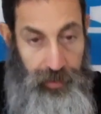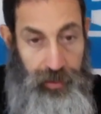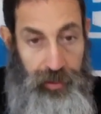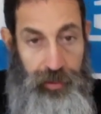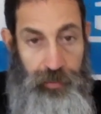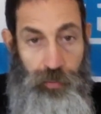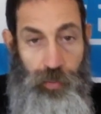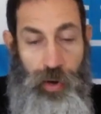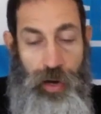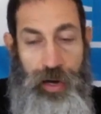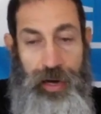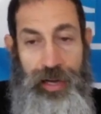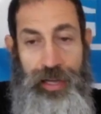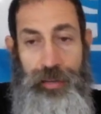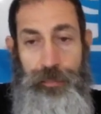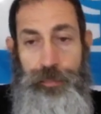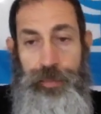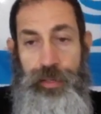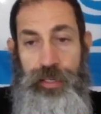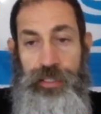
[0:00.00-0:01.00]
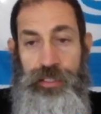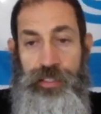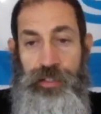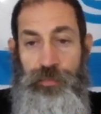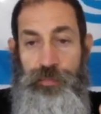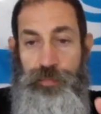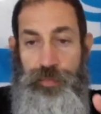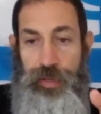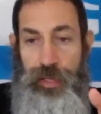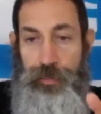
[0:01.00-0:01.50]
And why? Because
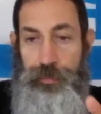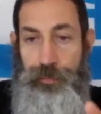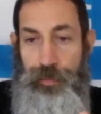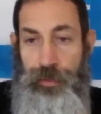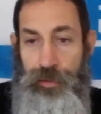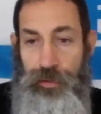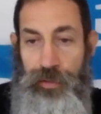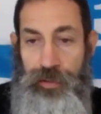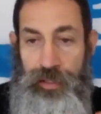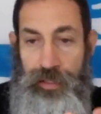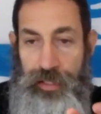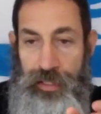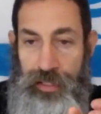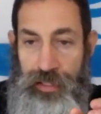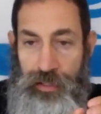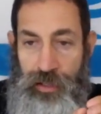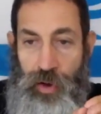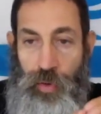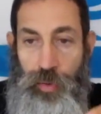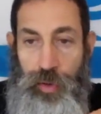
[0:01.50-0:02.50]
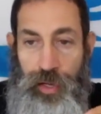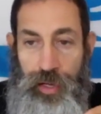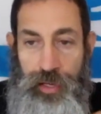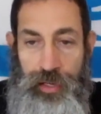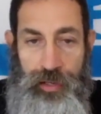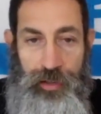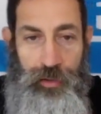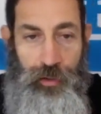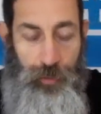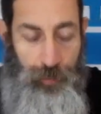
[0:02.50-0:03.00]
of people going
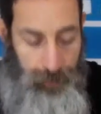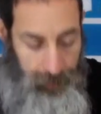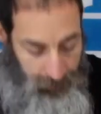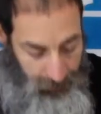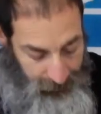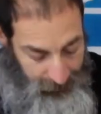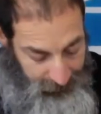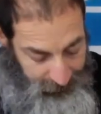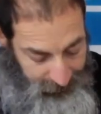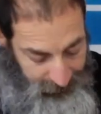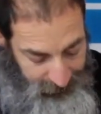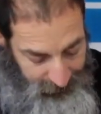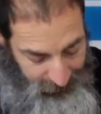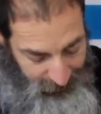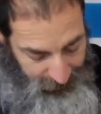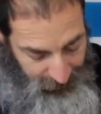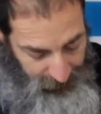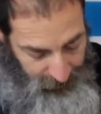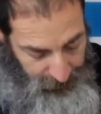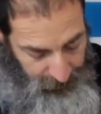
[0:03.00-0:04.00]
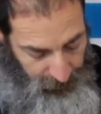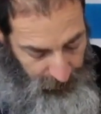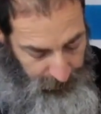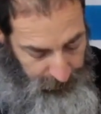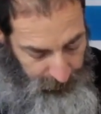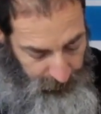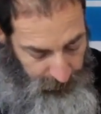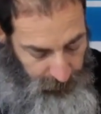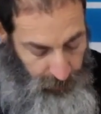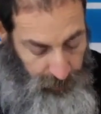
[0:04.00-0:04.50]
on their own plan.
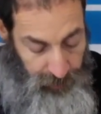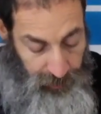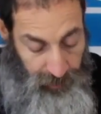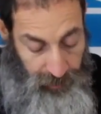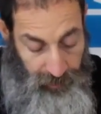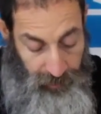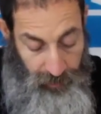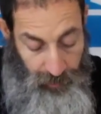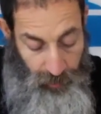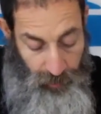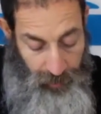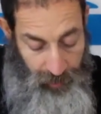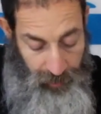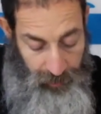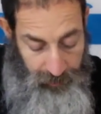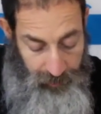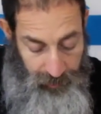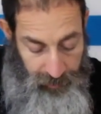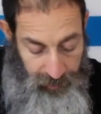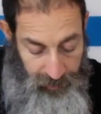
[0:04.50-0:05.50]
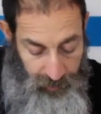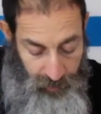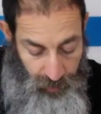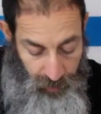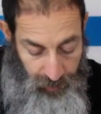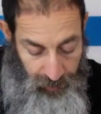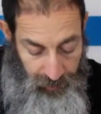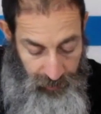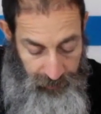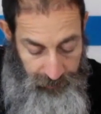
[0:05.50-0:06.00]
People choosing their own way over his
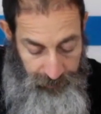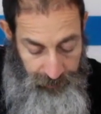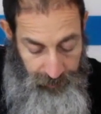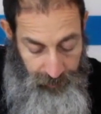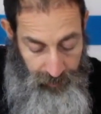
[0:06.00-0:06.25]
way.